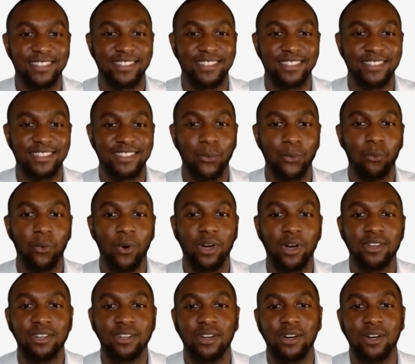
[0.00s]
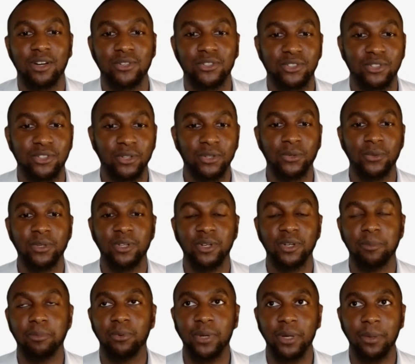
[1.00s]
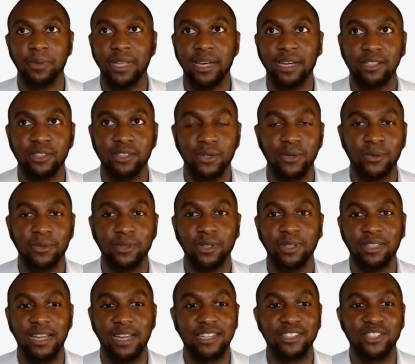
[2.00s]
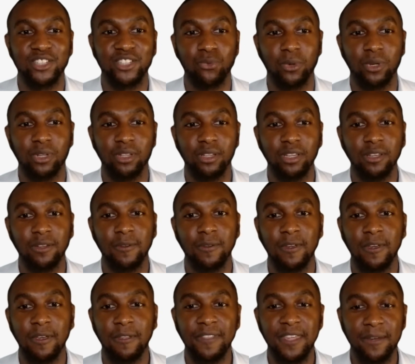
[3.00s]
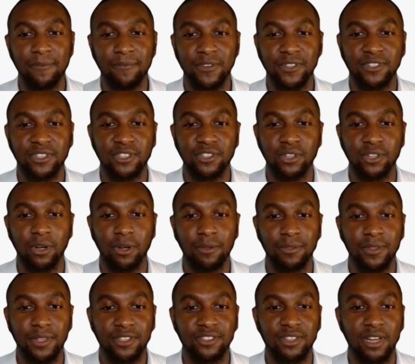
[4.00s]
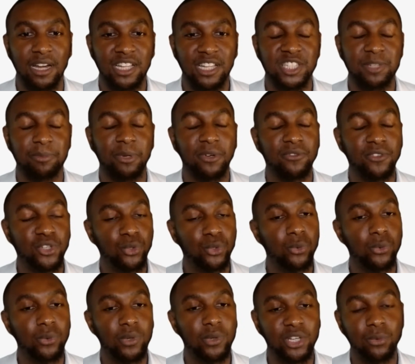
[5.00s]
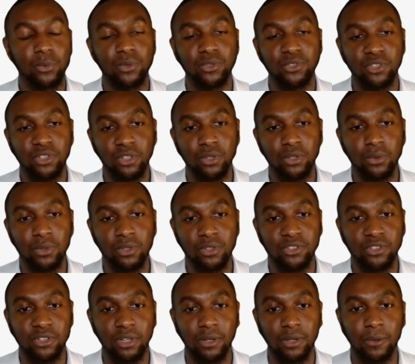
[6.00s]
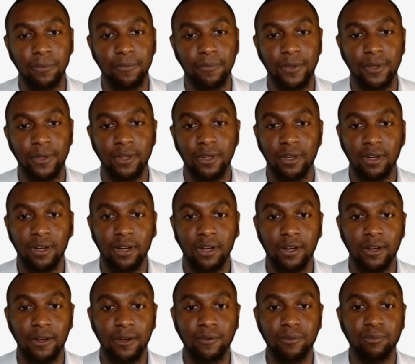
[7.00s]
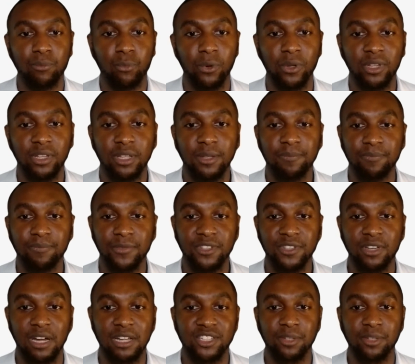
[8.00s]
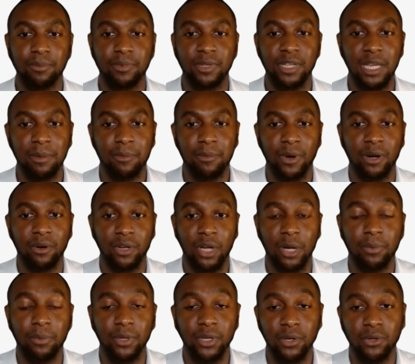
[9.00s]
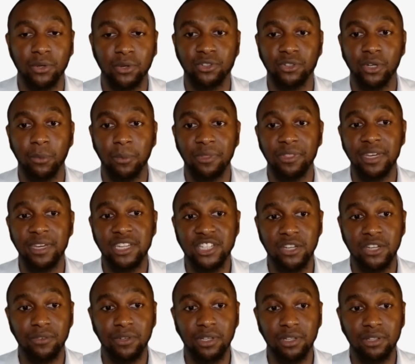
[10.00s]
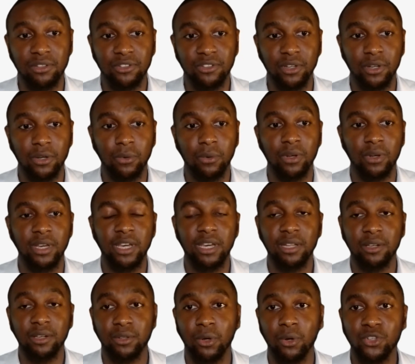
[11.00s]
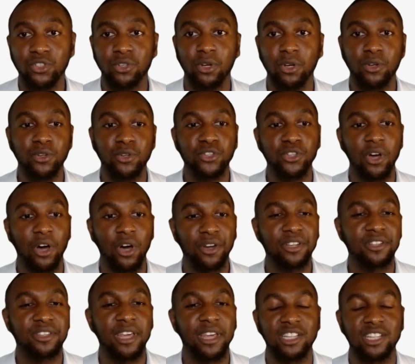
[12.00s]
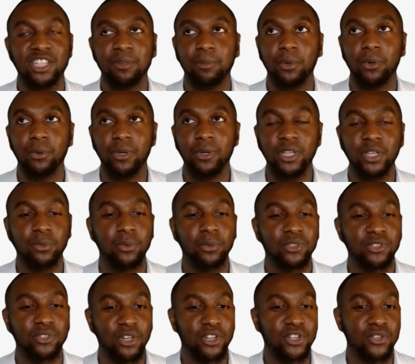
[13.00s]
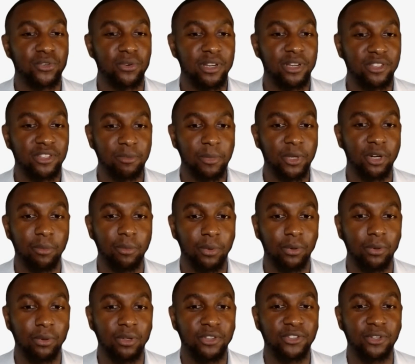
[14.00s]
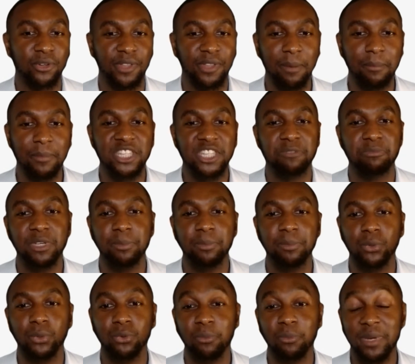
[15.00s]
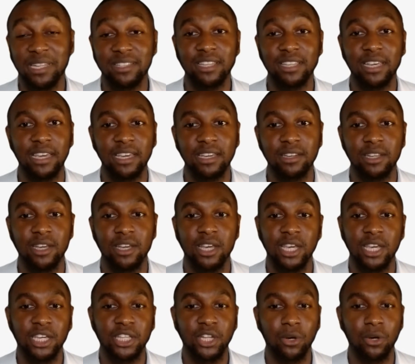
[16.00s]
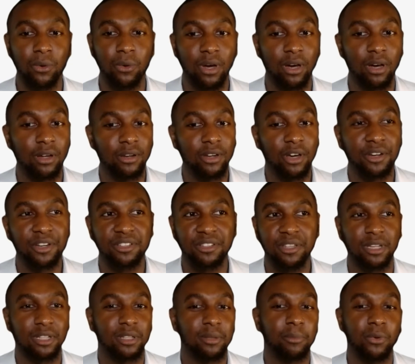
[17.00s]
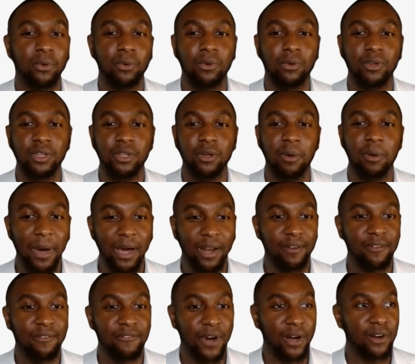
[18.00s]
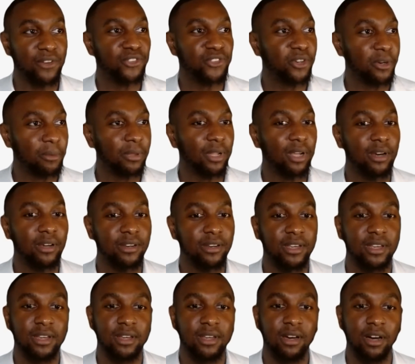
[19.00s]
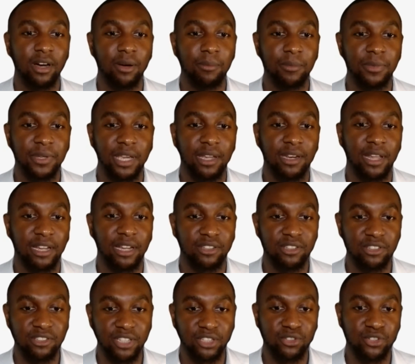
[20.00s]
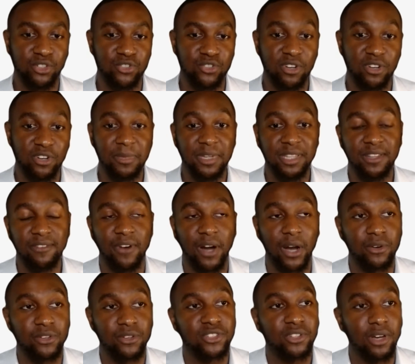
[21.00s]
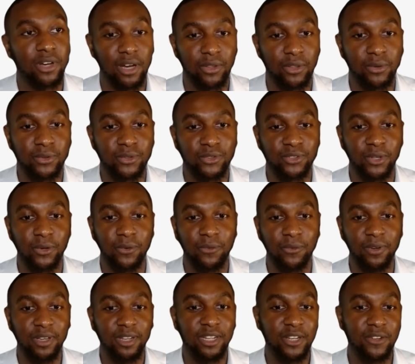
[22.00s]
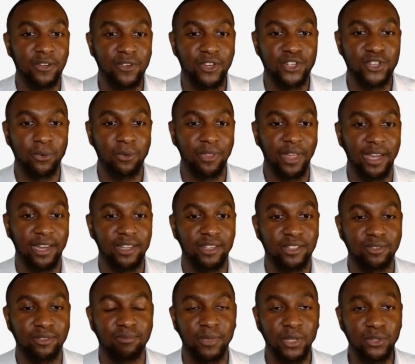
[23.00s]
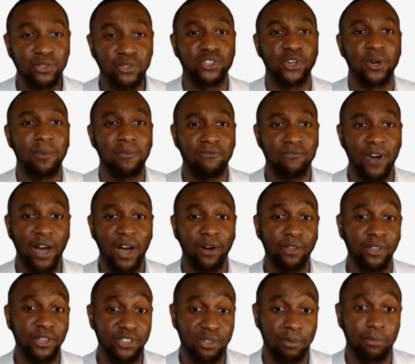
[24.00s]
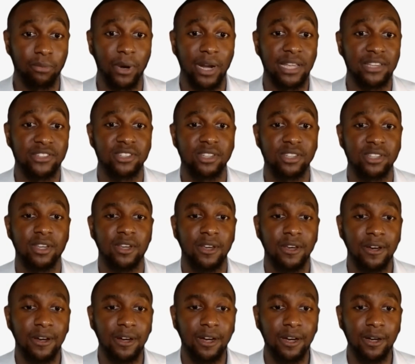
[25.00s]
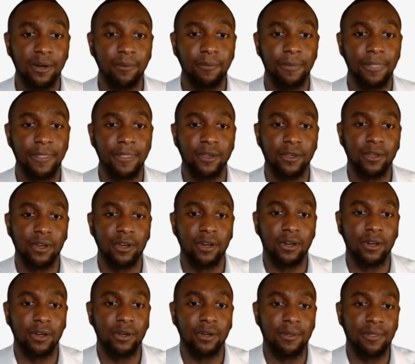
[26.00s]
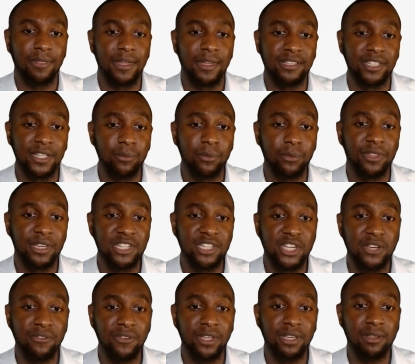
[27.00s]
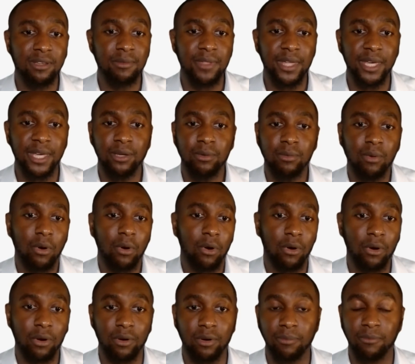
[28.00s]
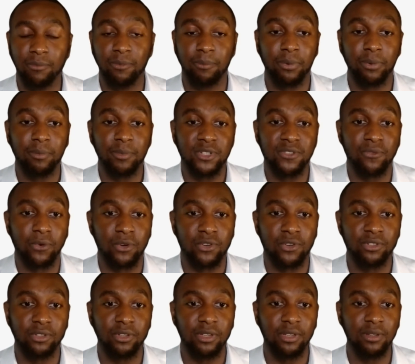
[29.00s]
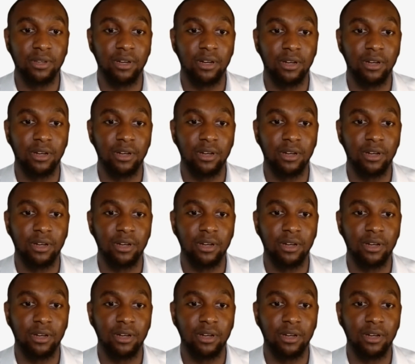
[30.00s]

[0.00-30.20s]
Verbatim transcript: you know, one also, you know, point I would like to hone on last is really the emphasis on this concept of you equals you. And so okay. Really, this concept came around a couple of years ago with HIV. And so it goes on undetectable equals untransmittable. And so that means people who maintain, you know, an undetectable, you know, amount of virus in their blood can actually sexually transmit the virus to others. So an individual that is, use the term virally suppressed, that's living with HIV, they are pretty much virtually